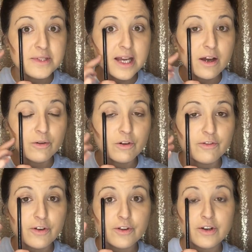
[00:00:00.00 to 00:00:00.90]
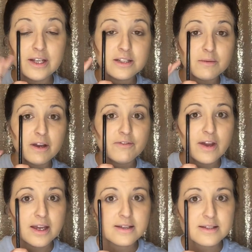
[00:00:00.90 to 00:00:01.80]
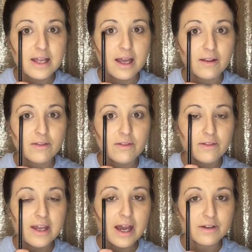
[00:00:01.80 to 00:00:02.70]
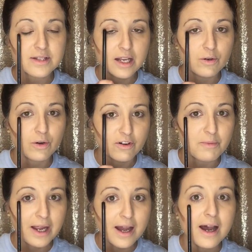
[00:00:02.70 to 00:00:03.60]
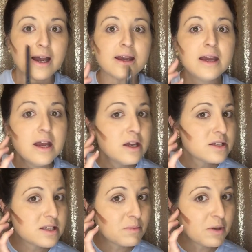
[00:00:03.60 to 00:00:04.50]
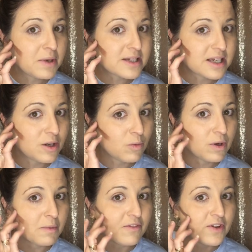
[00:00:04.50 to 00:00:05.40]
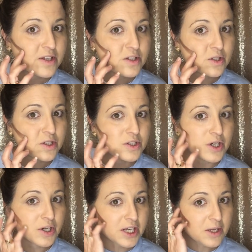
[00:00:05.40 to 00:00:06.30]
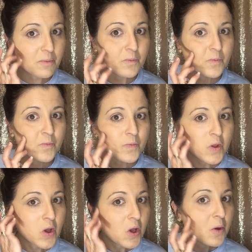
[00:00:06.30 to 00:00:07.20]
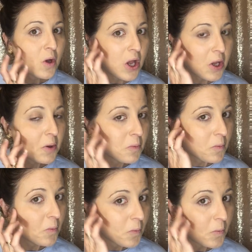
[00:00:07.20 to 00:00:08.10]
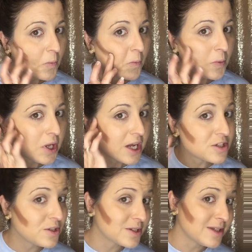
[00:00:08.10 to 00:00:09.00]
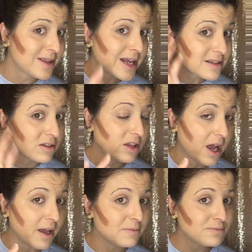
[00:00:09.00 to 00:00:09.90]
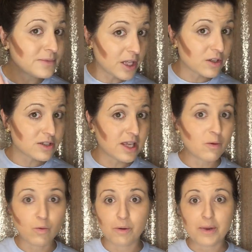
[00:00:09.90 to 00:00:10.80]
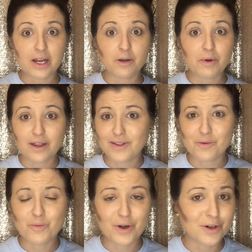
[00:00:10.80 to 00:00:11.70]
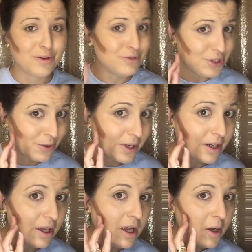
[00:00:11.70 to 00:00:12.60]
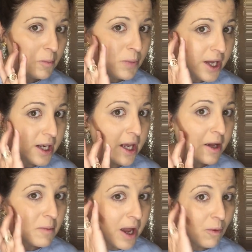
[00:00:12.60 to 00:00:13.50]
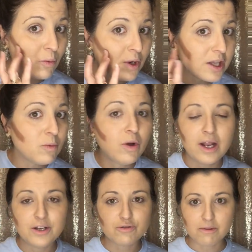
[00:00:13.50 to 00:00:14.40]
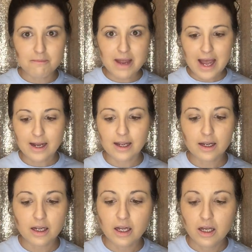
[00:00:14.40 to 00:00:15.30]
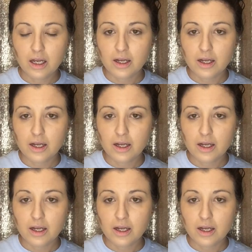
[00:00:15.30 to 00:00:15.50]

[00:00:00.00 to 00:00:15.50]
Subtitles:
down or further into my face than the outside corner of my eye, simply because I don't want my face to look dirty. But as you can see, that's a lot. It looks like war paint. You're probably thinking, what are you doing? But I really want a dramatic